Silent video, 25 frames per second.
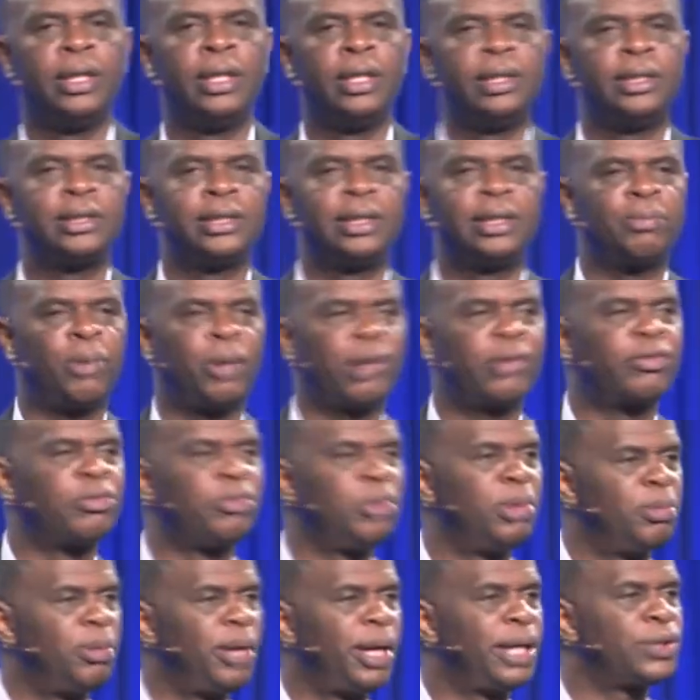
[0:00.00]
Say, pray for
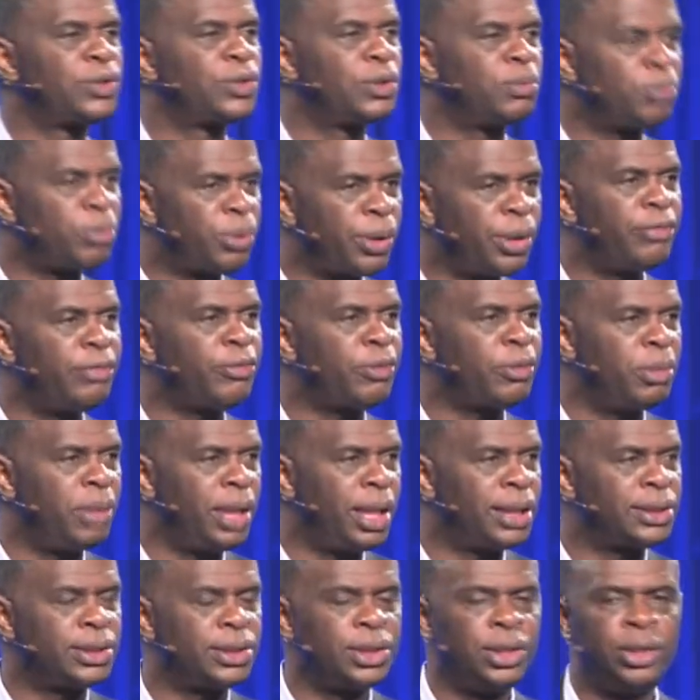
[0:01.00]
me, Pastor. Pray for me.
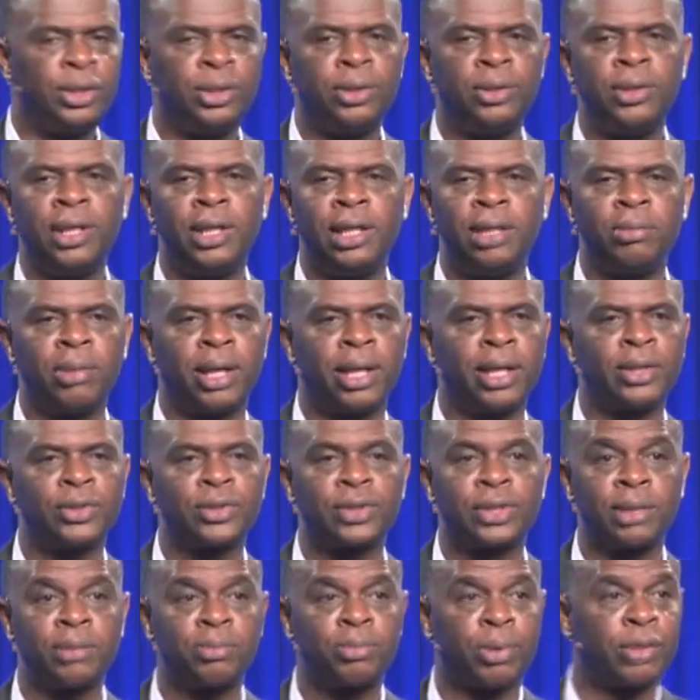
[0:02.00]
I see you. Anybody else
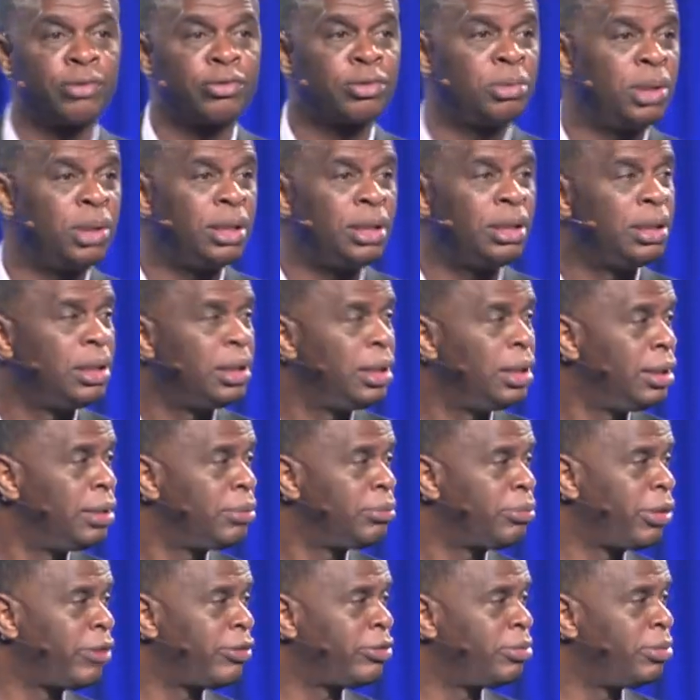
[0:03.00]
saying, pray for me?
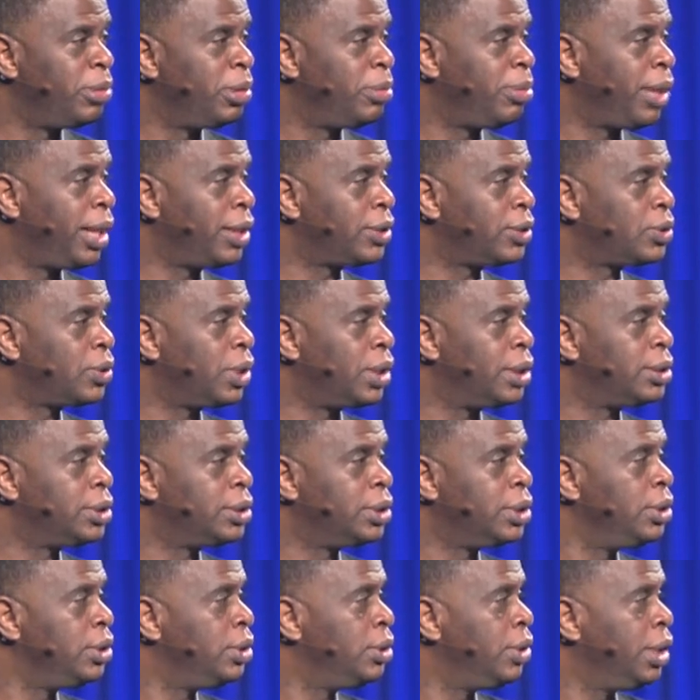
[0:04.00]
Pray for me, Pastor. I
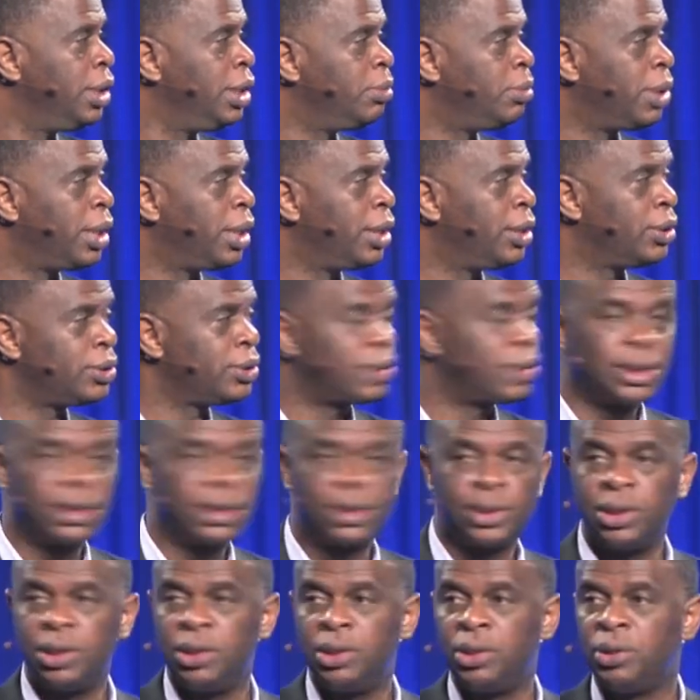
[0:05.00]
see you. Anybody else? I
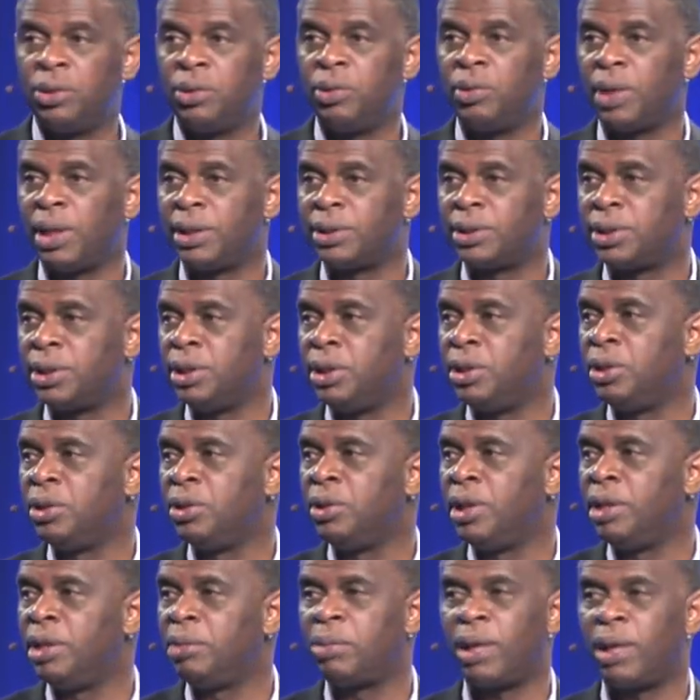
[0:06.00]
see you. I see you.
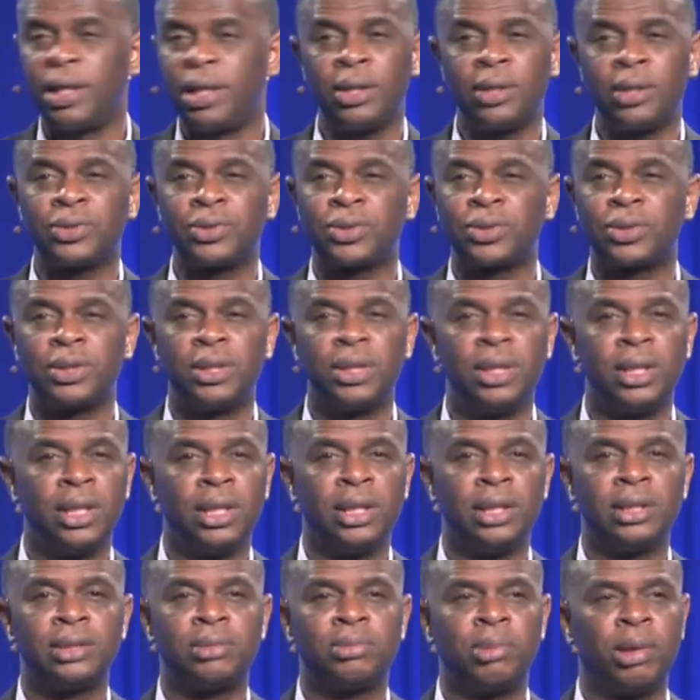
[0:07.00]
Anybody else?
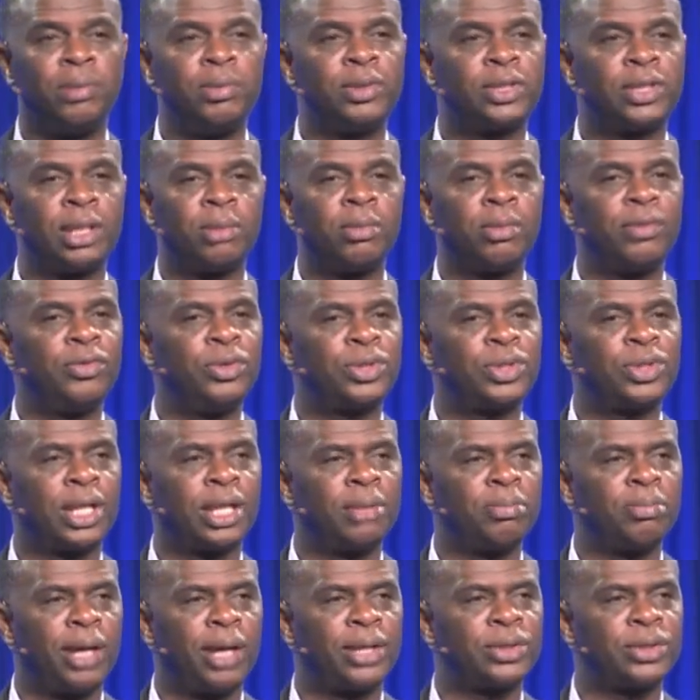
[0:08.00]
Maybe some of you
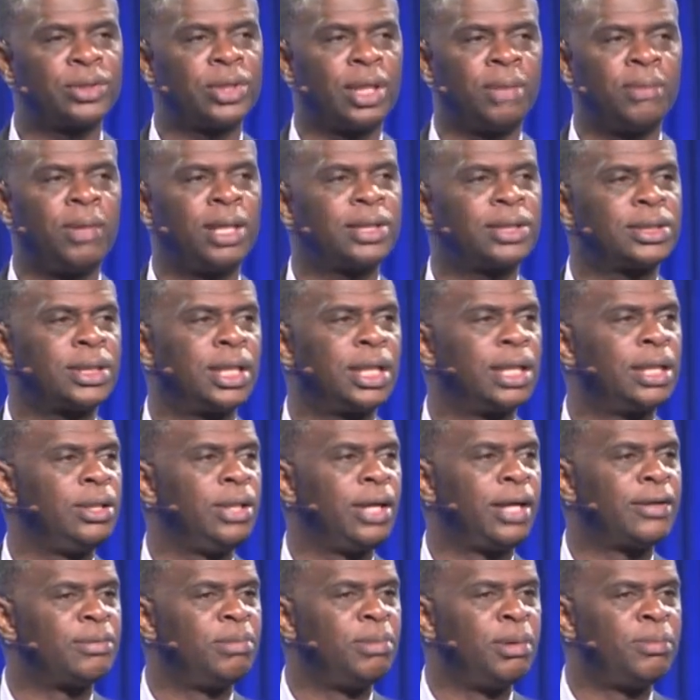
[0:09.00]
saying, Pastor, I'm not saying you
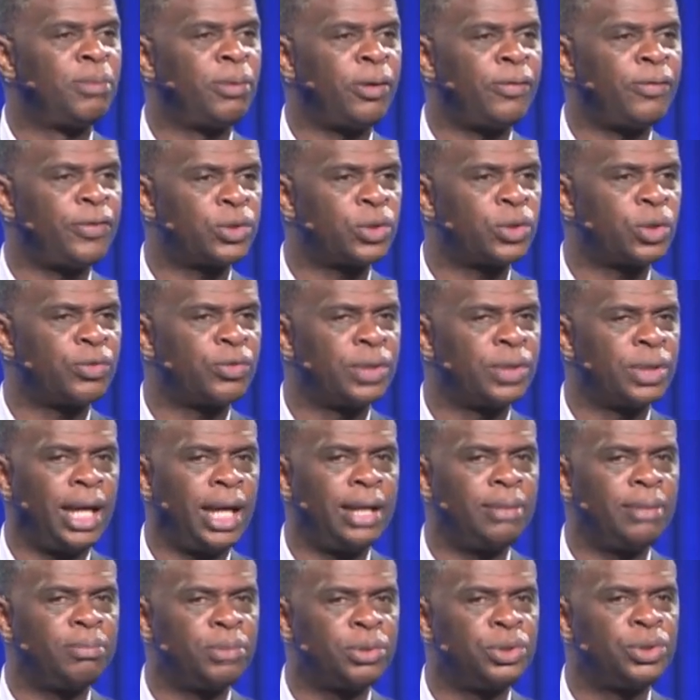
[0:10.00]
have to be perfect
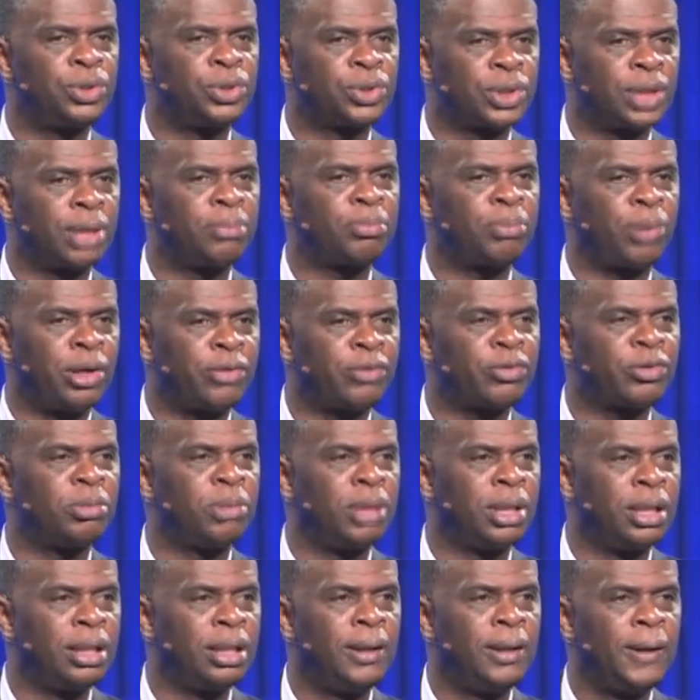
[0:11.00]
overnight, but you're saying, pray for
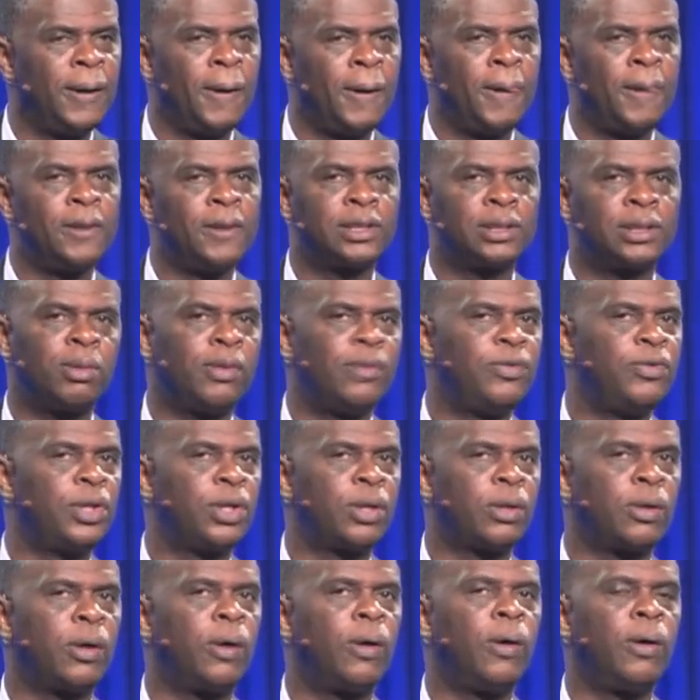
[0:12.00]
me. And some of you that
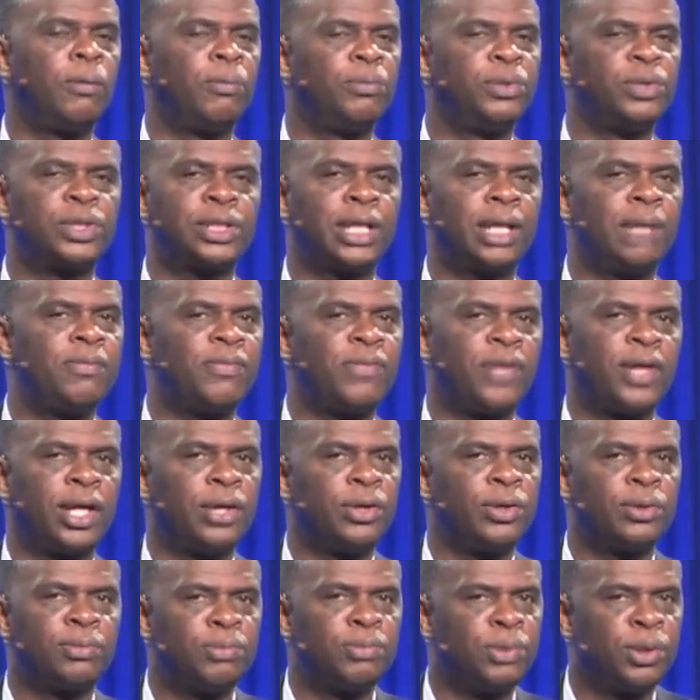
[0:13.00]
are home, the same thing.
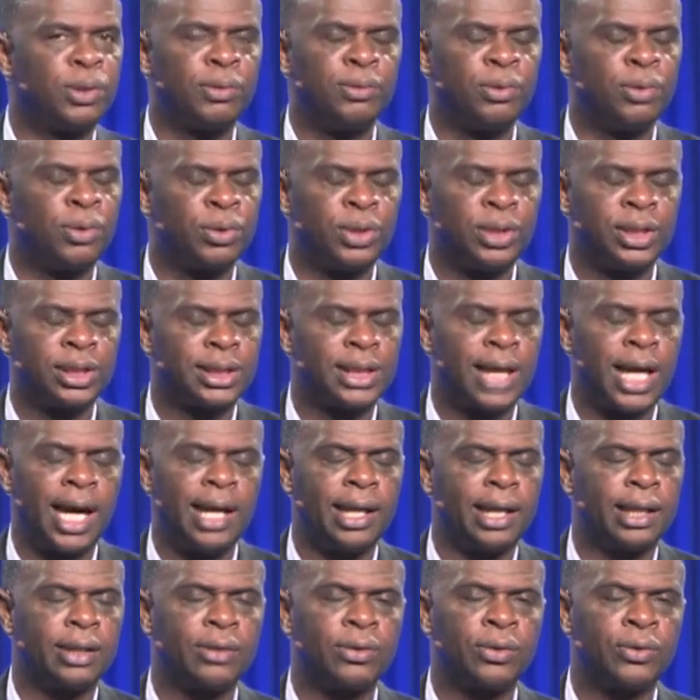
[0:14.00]
You're, you're, you're
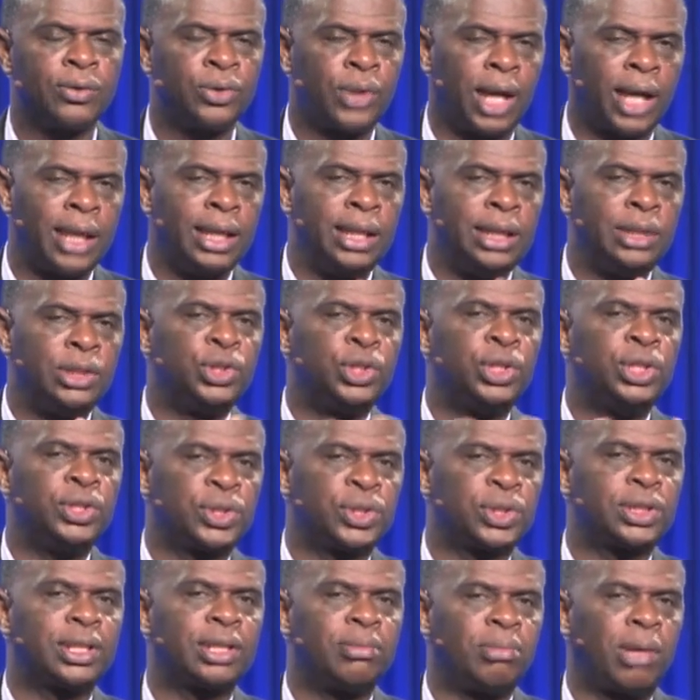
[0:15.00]
deciding, look, I need
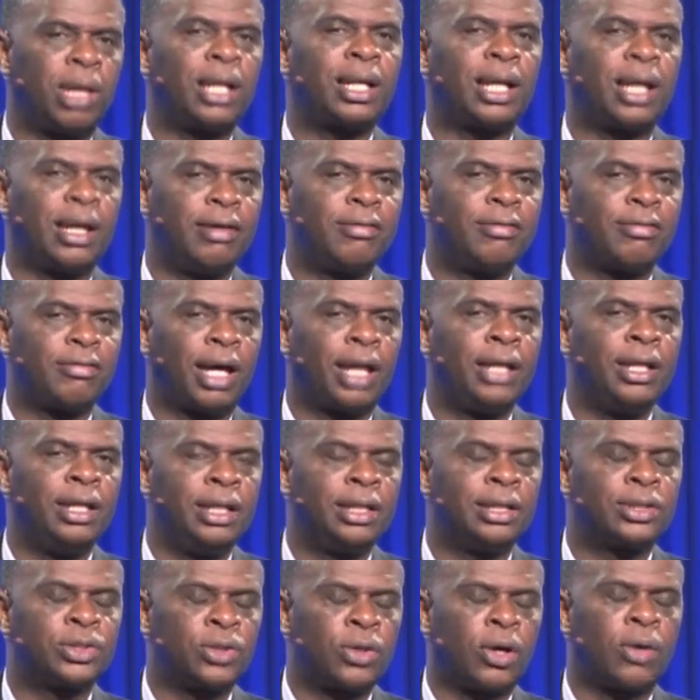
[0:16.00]
Jesus in my life. I need
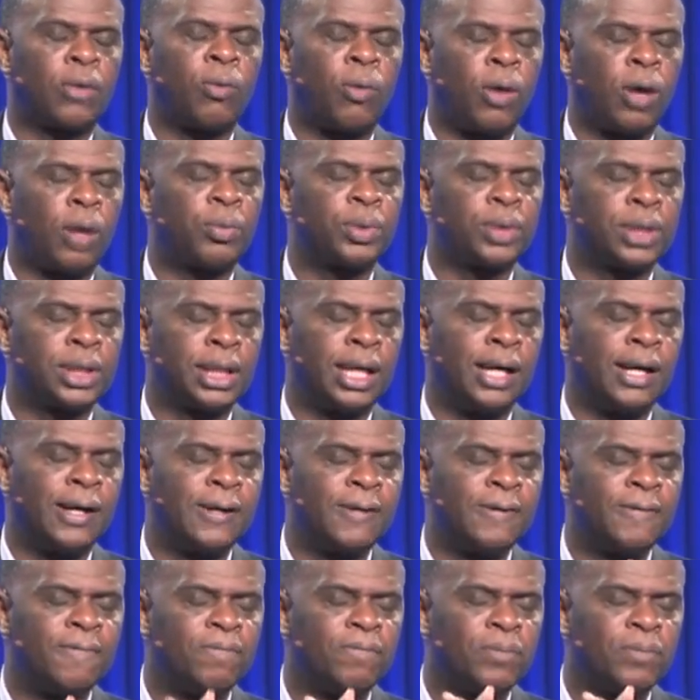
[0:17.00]
to start a walk with God.